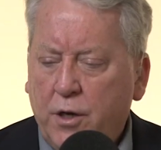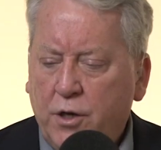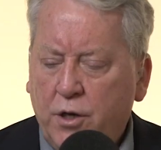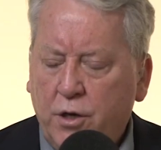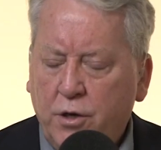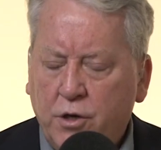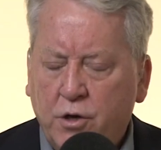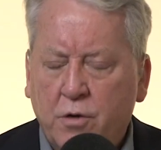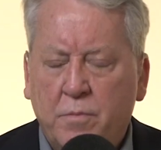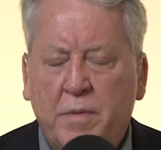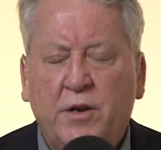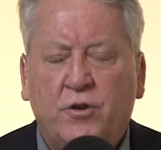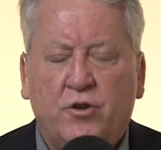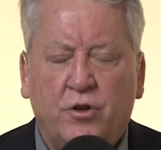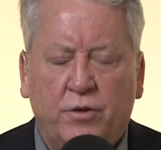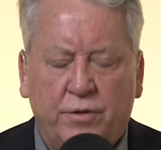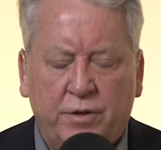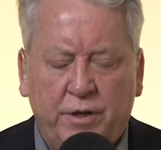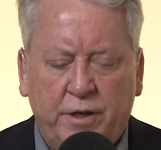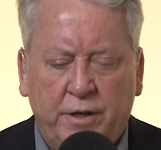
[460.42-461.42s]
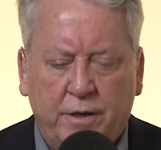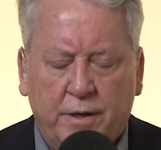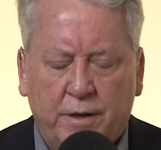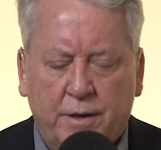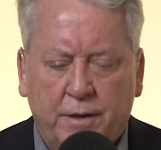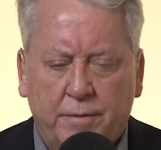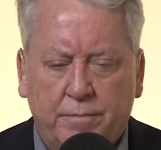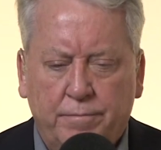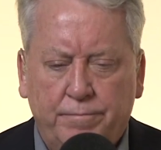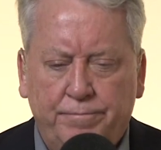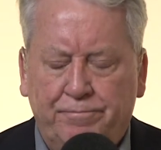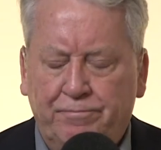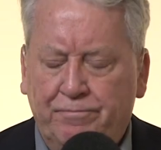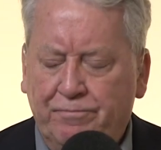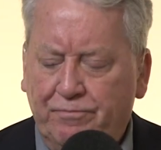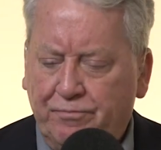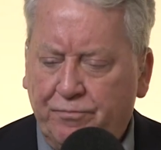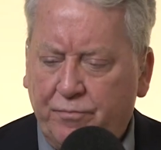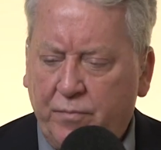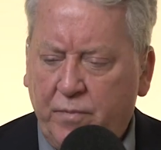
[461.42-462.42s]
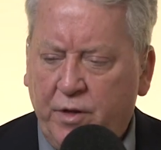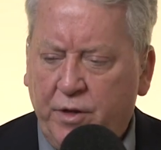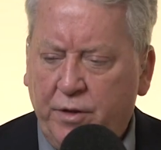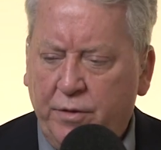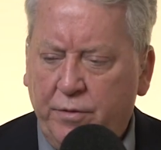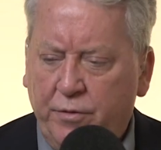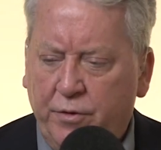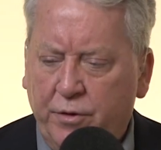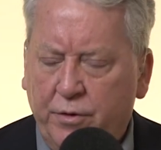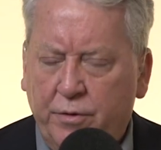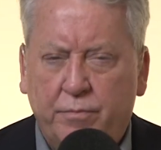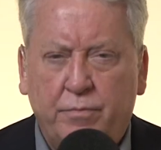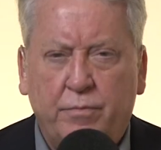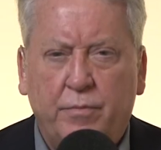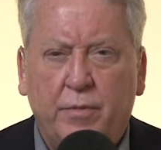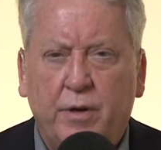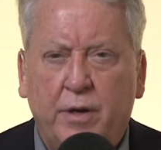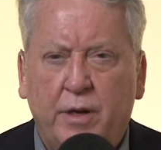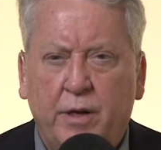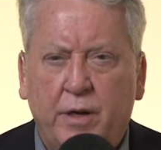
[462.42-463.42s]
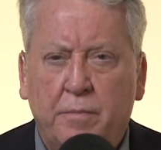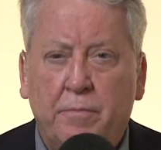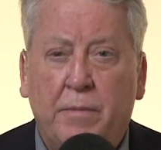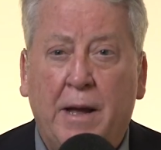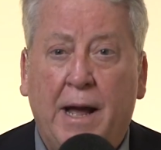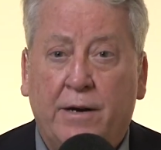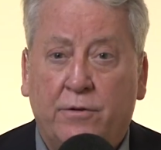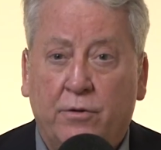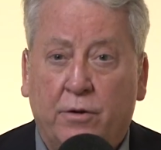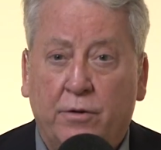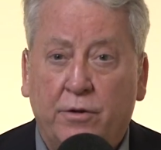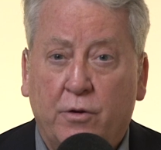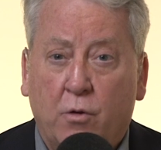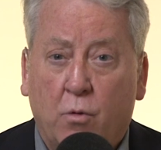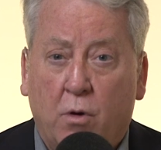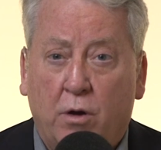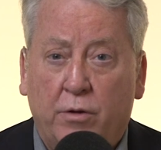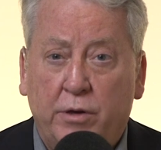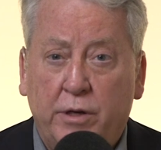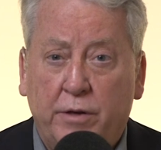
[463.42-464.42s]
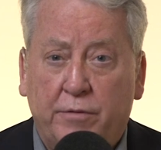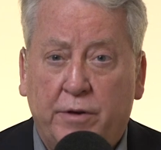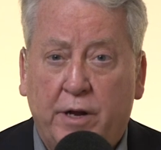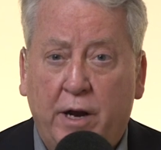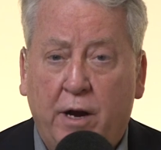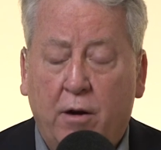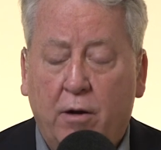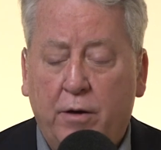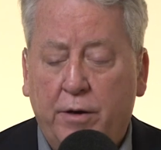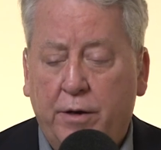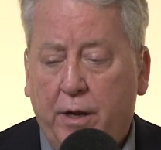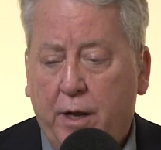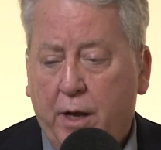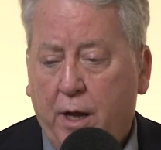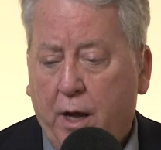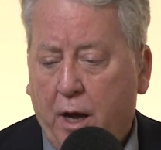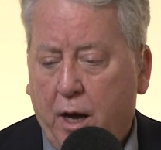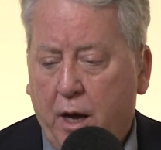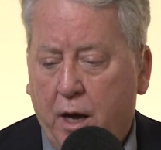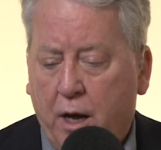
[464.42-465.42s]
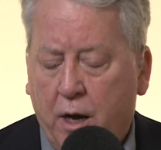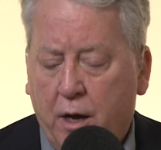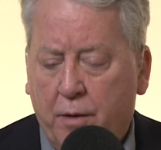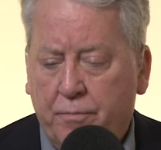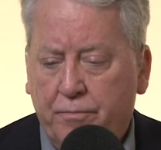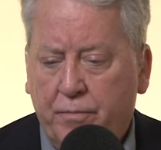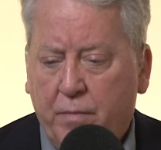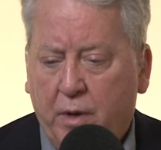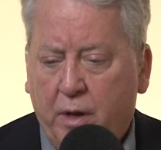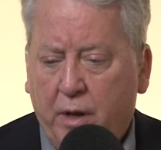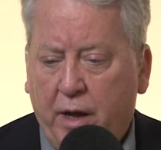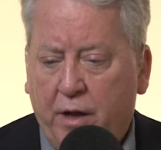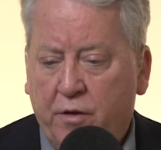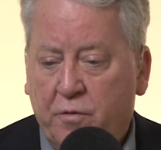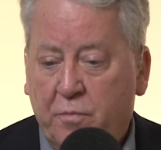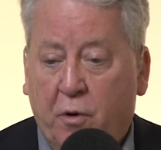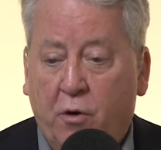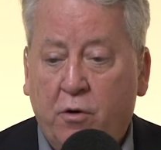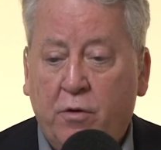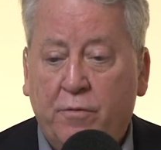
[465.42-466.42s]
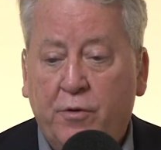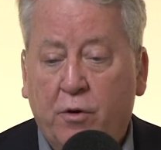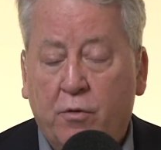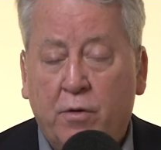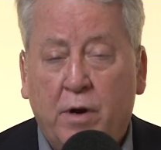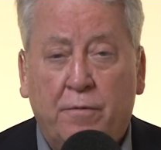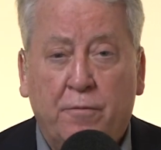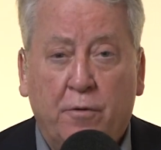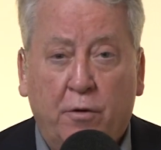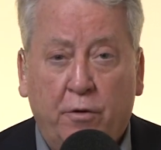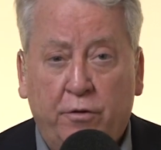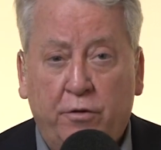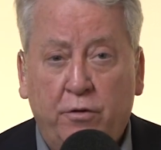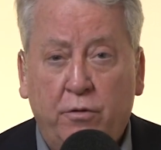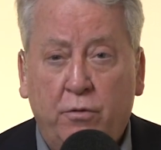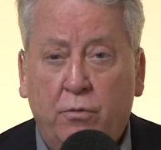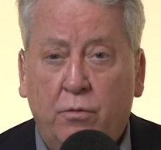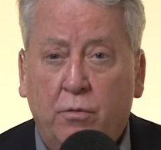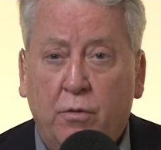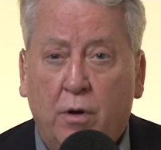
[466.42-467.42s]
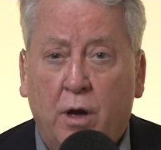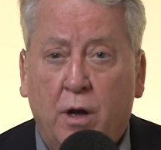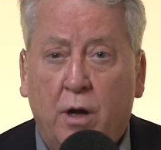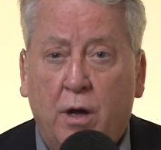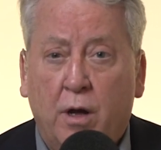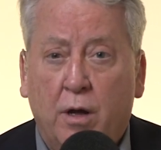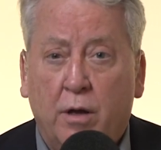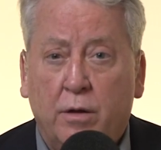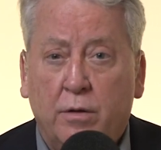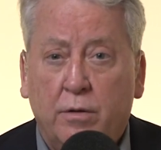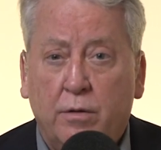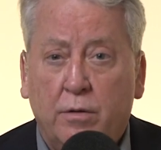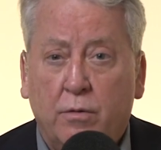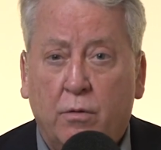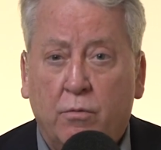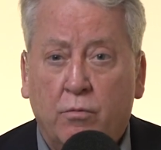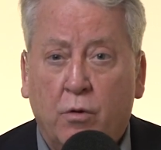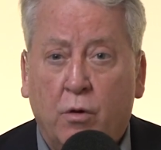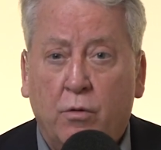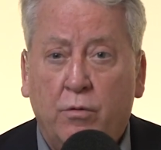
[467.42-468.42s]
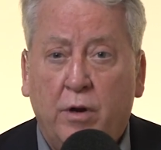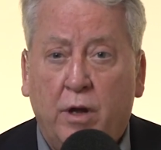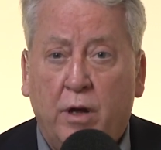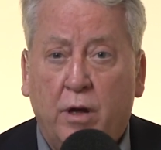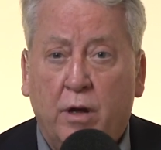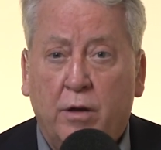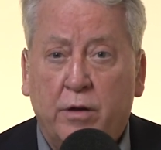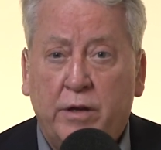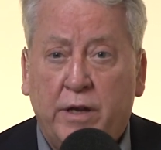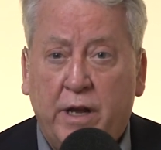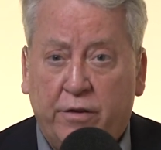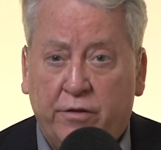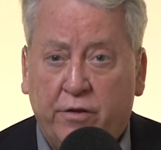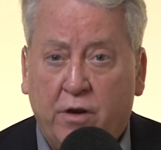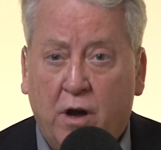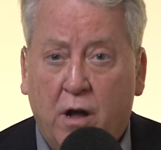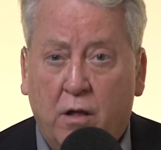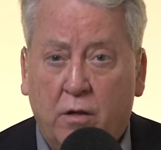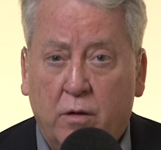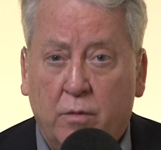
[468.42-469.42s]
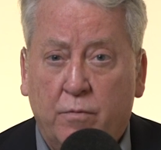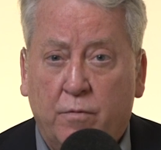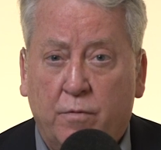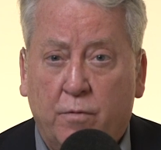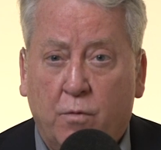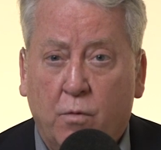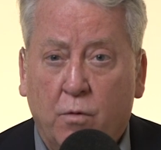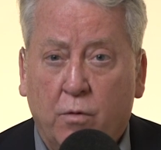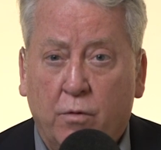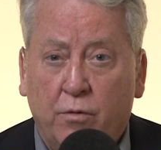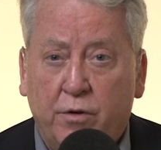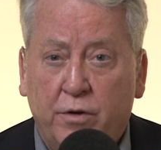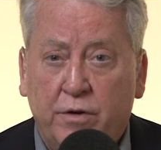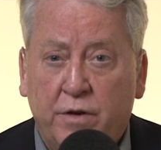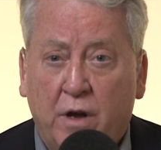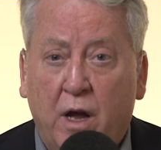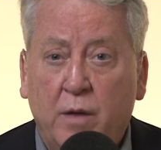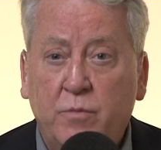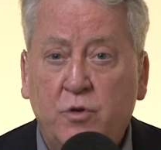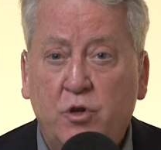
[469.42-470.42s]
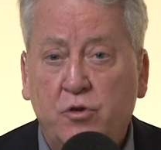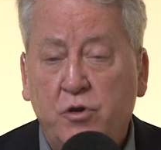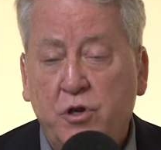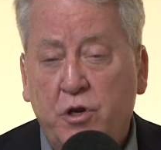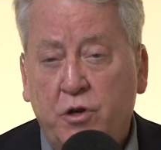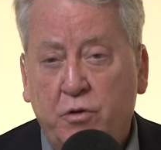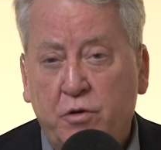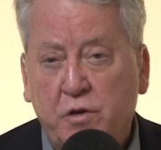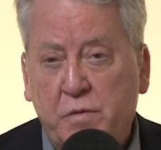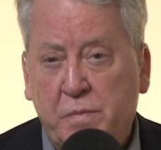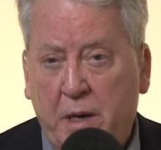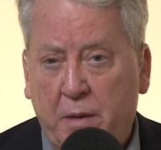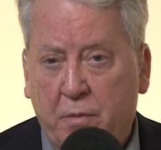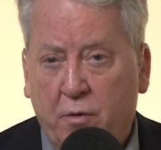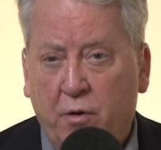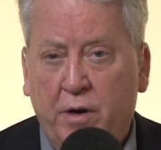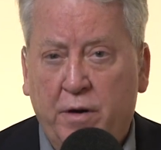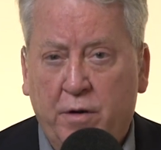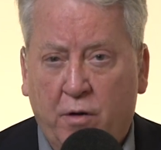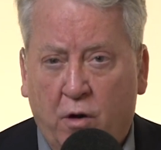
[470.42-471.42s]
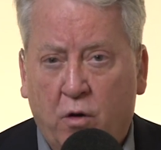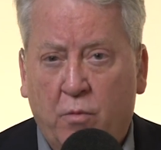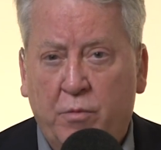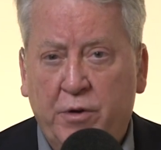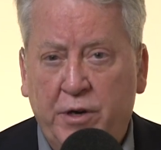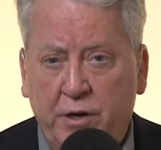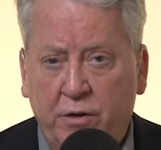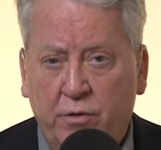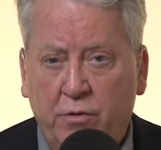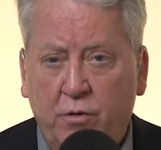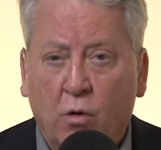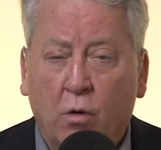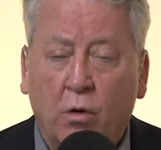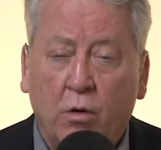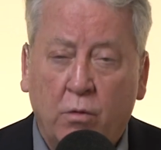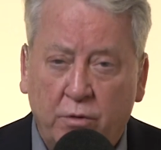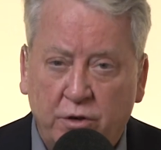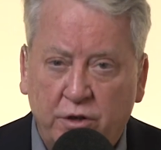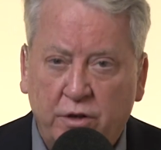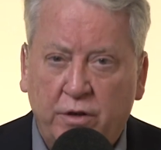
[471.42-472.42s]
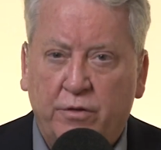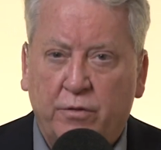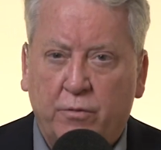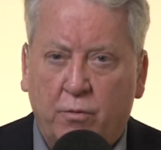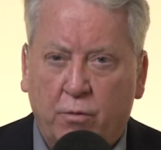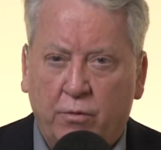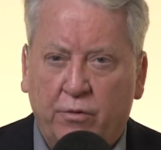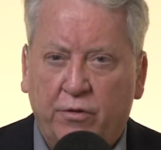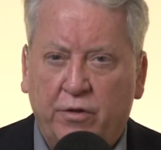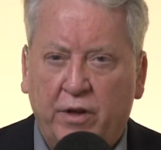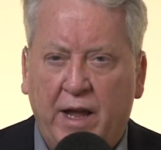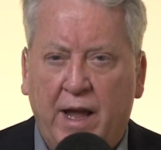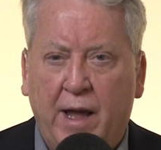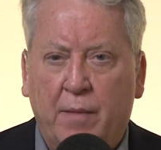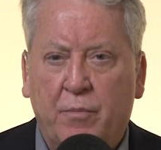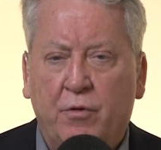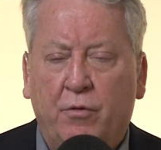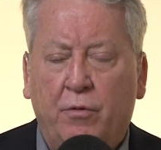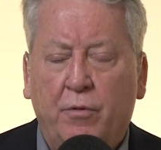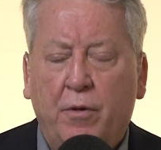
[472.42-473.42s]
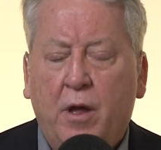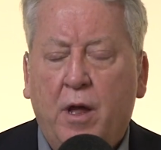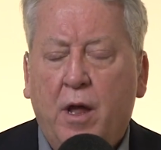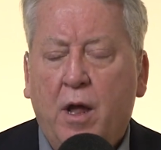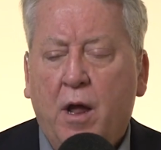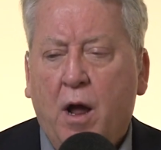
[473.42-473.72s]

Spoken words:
You mentioned the impact on the quality of care, and as part of your efforts, you wrote a guest column for the Times-Union newspaper in Albany, New York, which is, of course, the capital.